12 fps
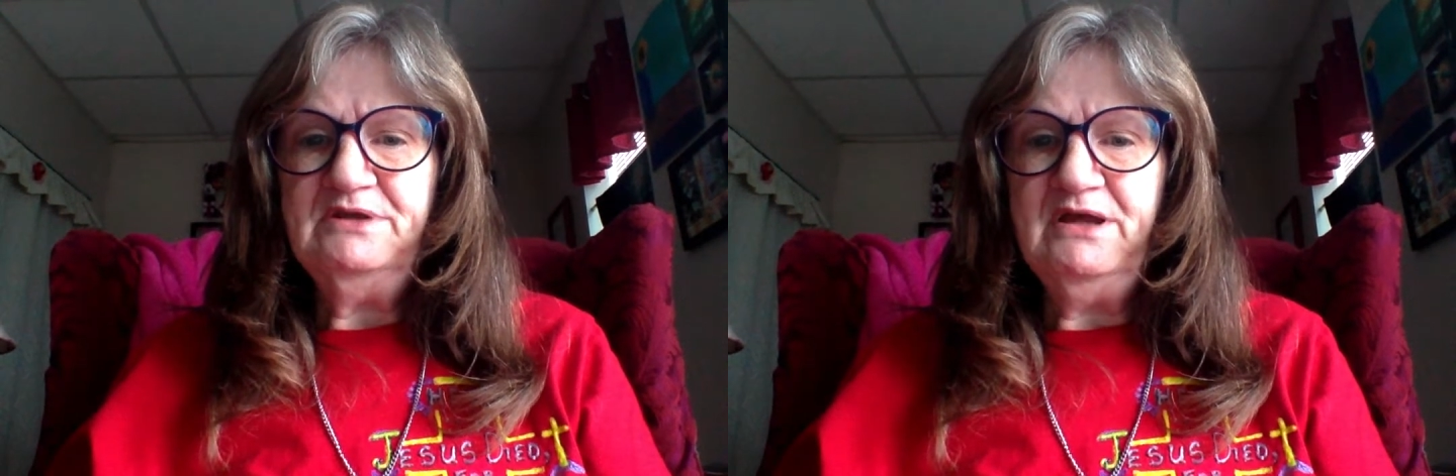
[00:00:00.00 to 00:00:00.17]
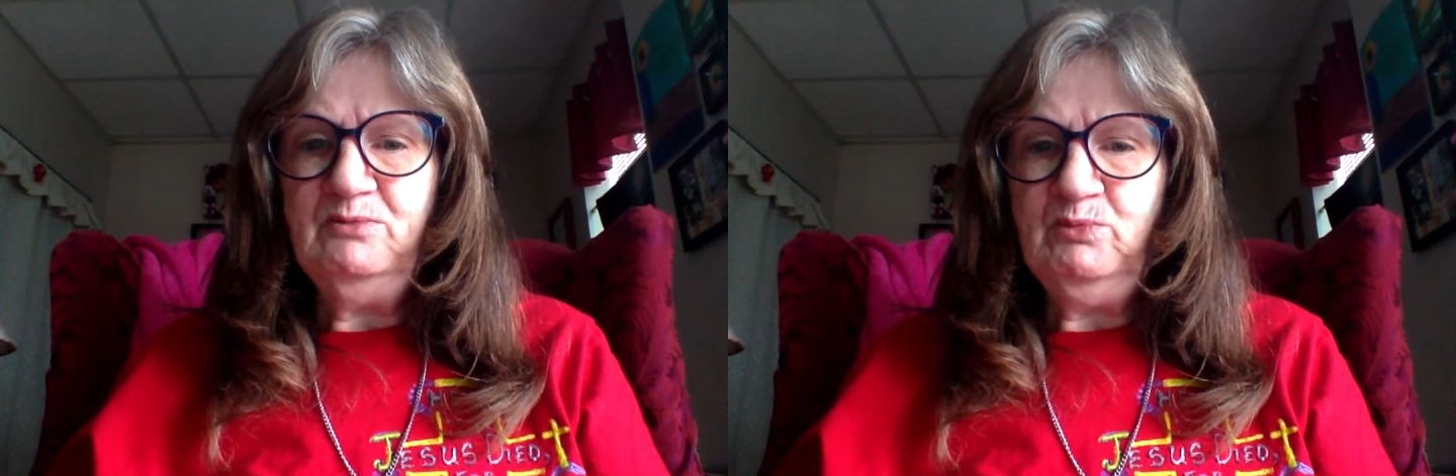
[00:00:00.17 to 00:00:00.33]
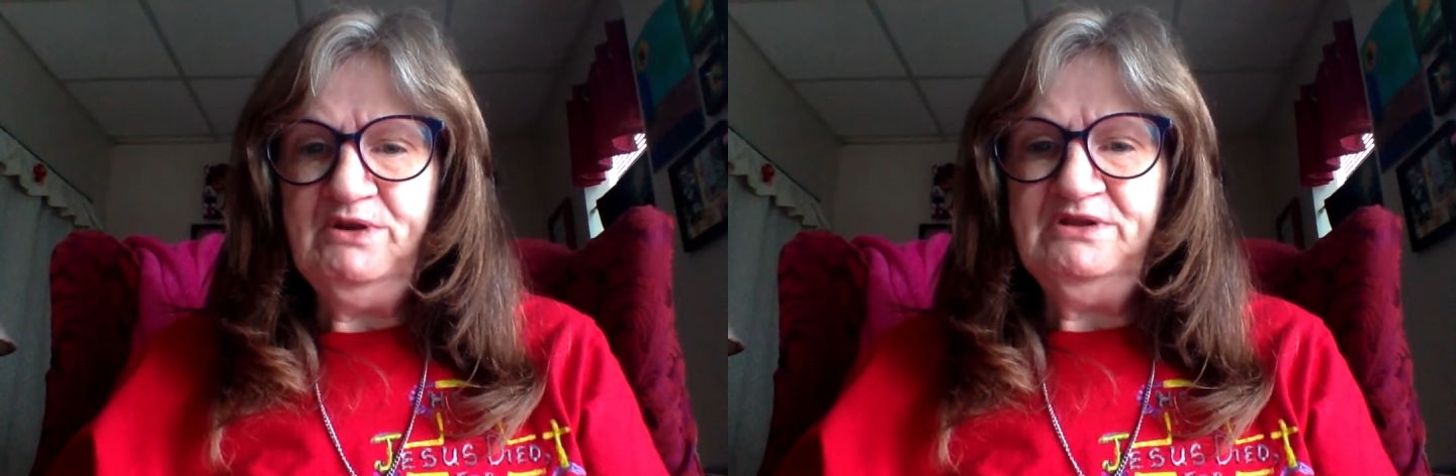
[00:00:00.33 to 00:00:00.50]

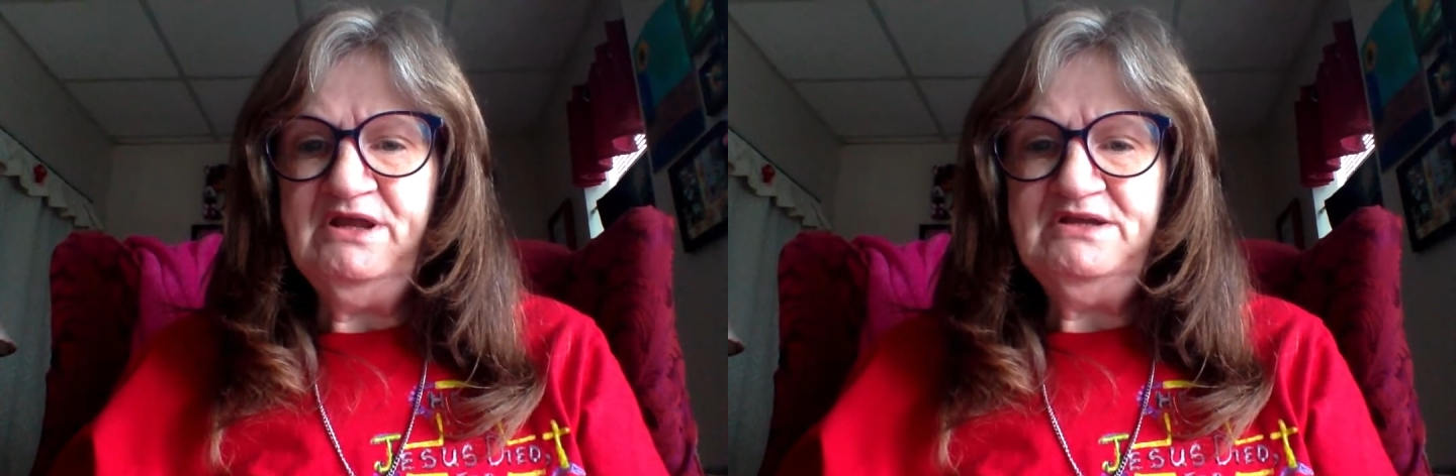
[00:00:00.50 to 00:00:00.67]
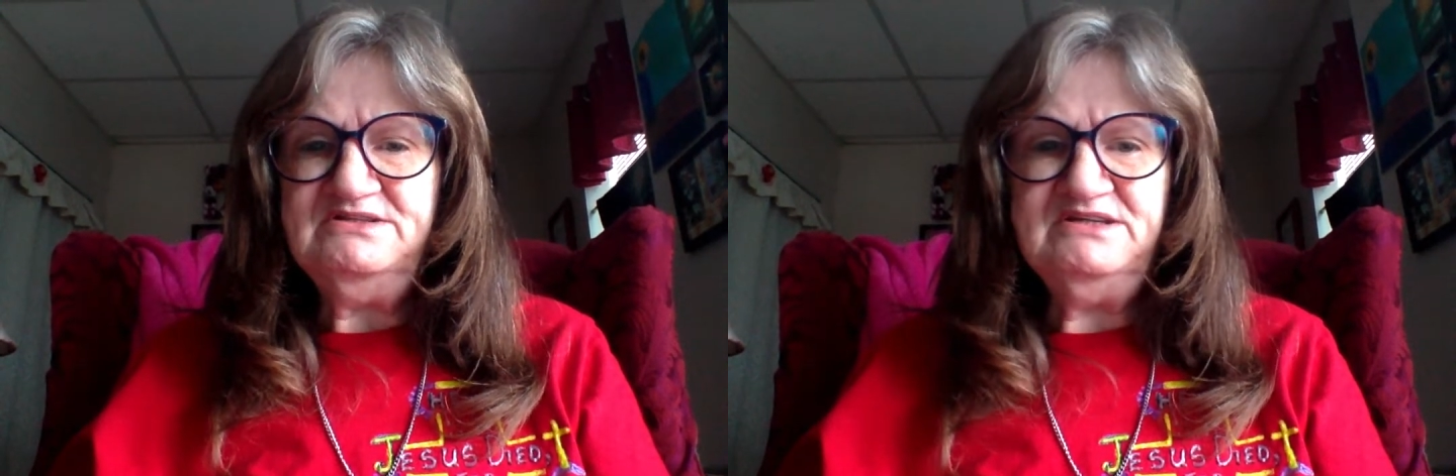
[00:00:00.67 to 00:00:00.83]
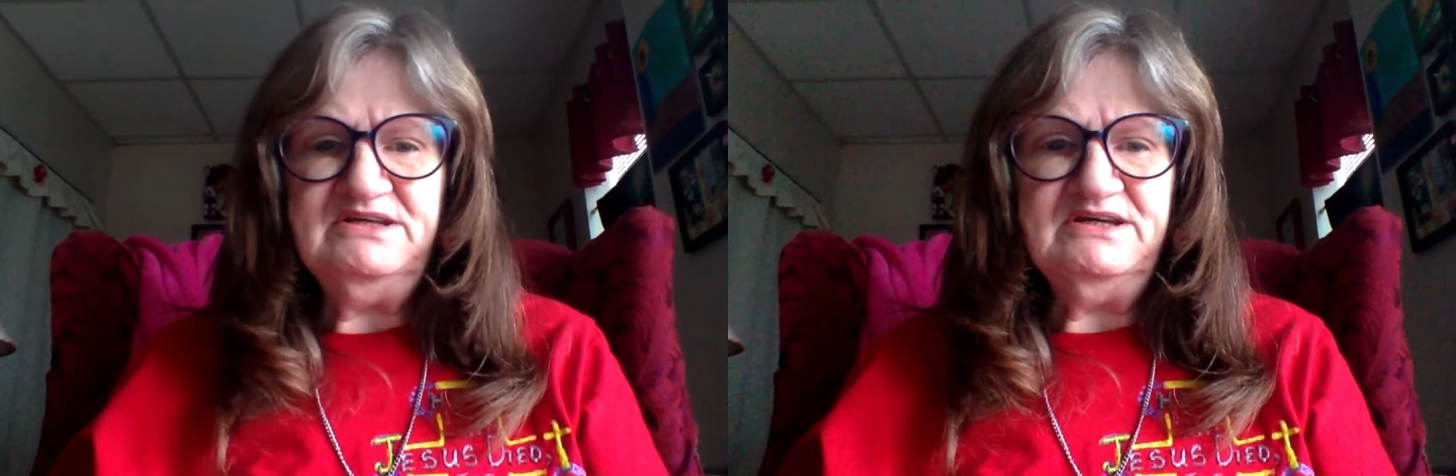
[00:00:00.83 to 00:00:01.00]
and when they
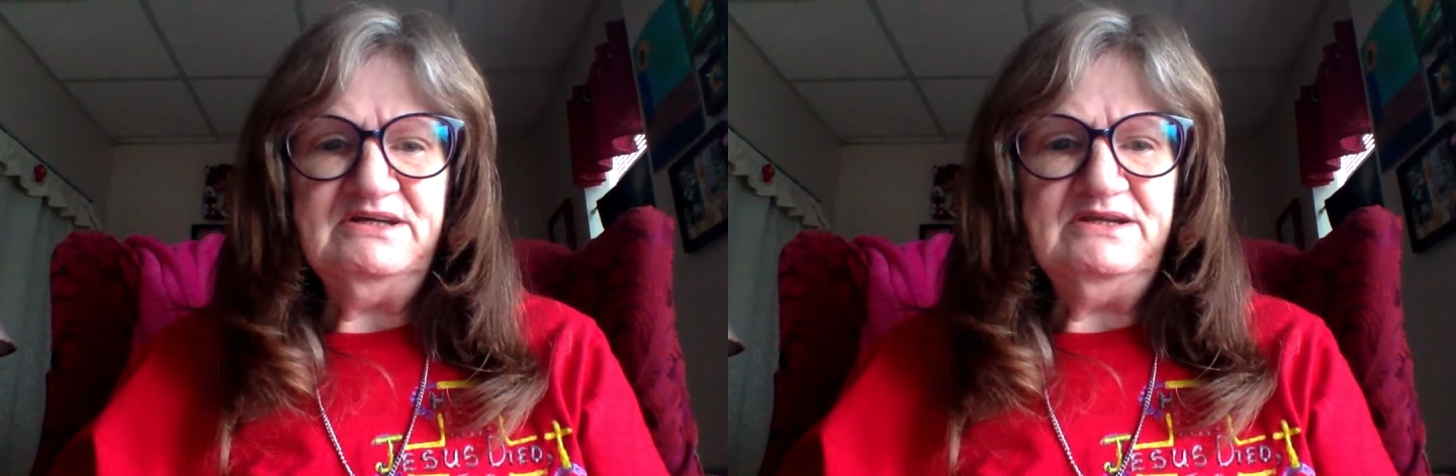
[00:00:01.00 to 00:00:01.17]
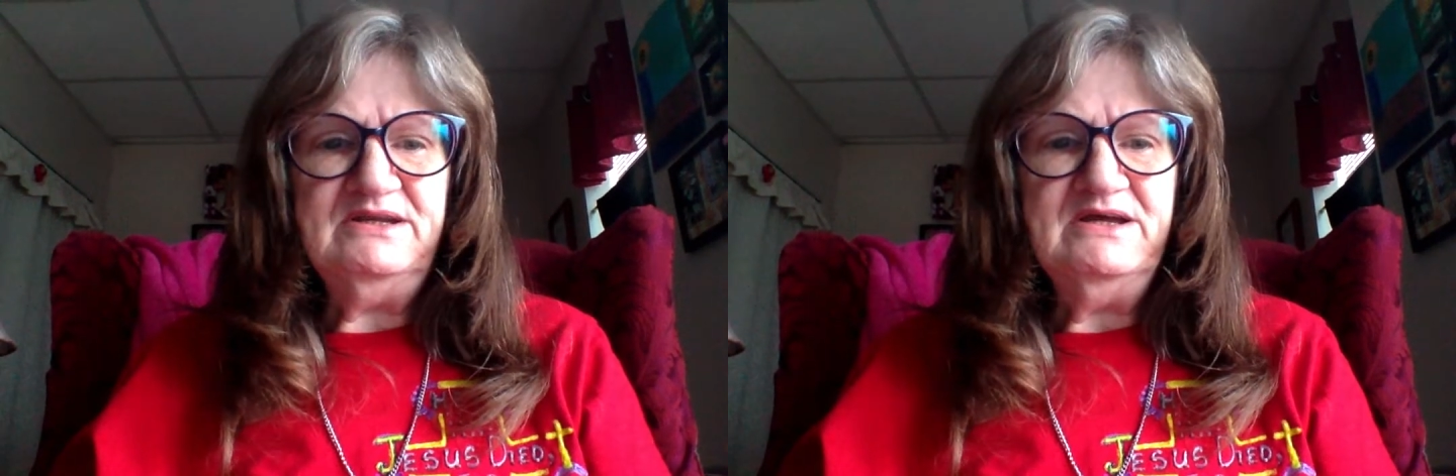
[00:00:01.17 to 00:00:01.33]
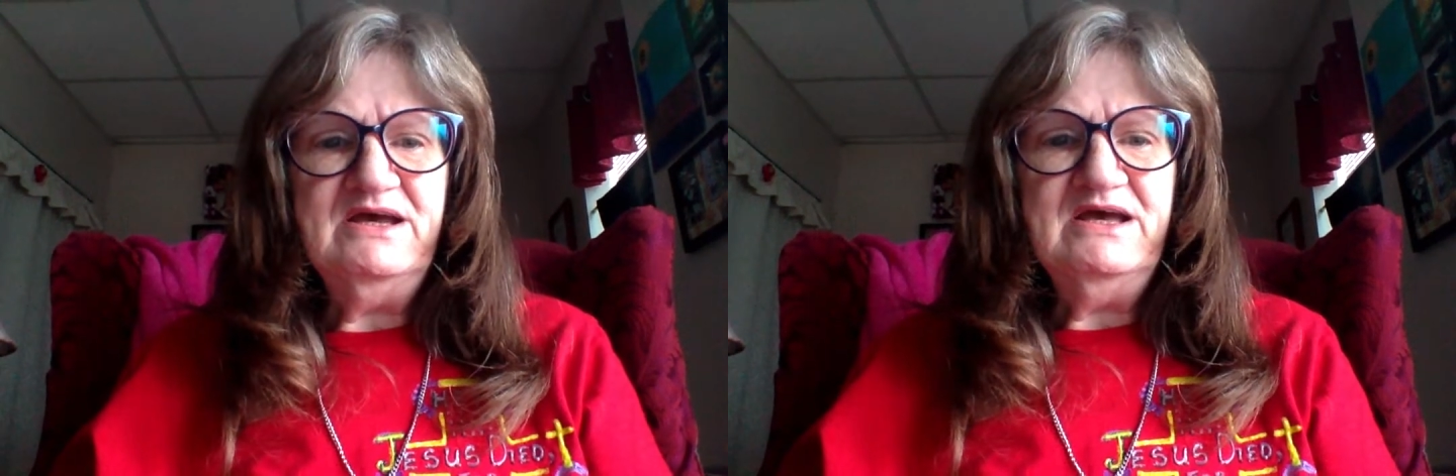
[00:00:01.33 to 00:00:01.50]
did,